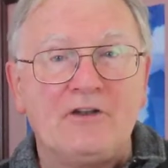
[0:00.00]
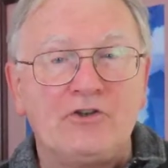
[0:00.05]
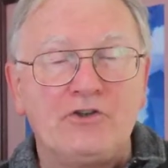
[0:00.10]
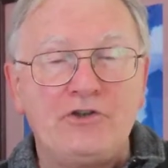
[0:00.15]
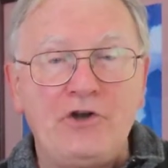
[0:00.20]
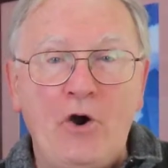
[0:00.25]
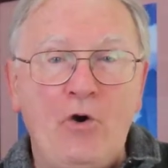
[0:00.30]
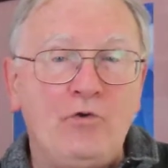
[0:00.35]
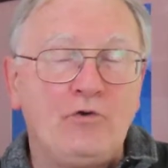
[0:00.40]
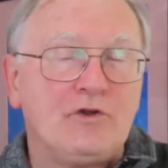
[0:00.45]

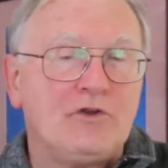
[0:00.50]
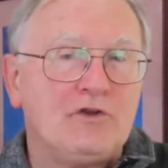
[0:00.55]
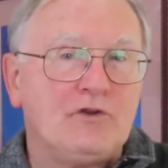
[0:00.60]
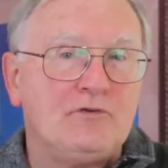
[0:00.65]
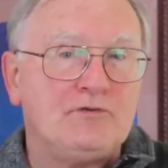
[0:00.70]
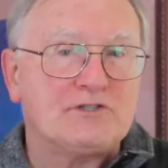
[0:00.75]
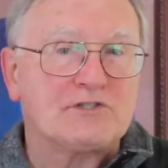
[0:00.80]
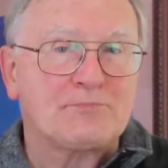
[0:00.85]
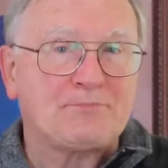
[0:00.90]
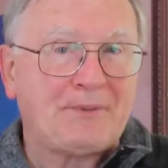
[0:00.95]
Don't
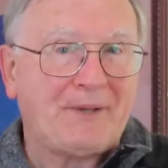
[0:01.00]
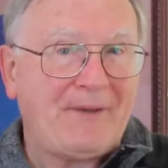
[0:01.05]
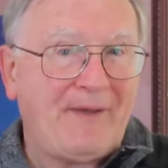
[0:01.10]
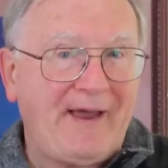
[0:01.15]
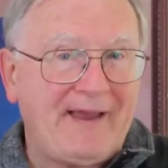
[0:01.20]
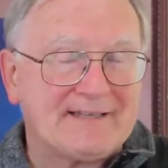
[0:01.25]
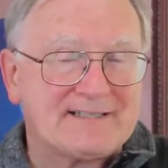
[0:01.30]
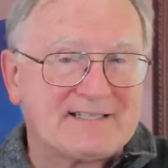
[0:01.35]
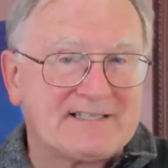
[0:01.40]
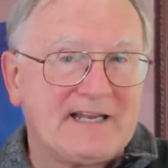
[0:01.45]
use
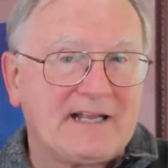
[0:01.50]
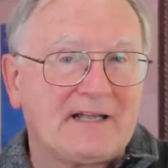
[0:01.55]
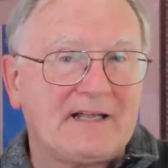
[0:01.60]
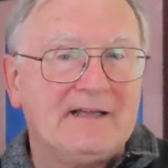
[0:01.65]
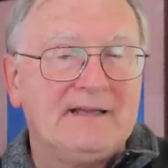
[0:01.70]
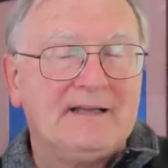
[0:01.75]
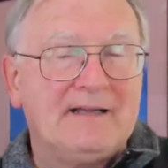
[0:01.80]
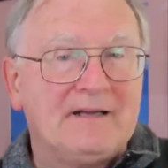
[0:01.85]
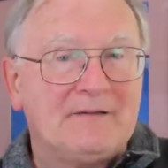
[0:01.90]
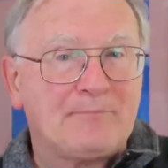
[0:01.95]
plastic.
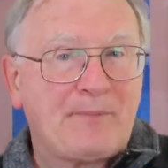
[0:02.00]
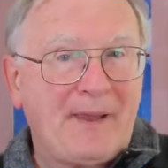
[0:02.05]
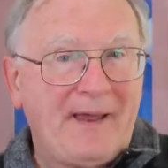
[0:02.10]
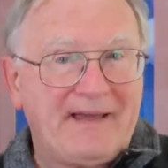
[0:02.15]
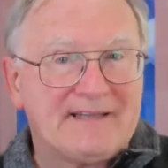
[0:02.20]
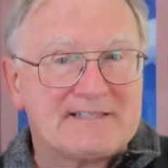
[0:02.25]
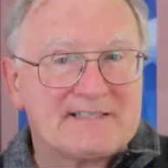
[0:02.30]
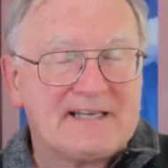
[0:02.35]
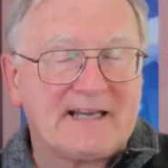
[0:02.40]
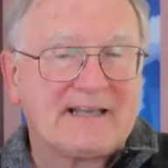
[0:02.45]

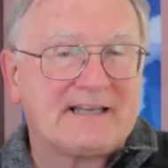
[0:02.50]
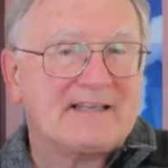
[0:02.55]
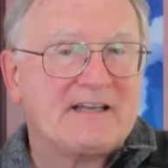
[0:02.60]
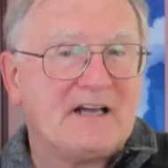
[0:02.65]
Plastic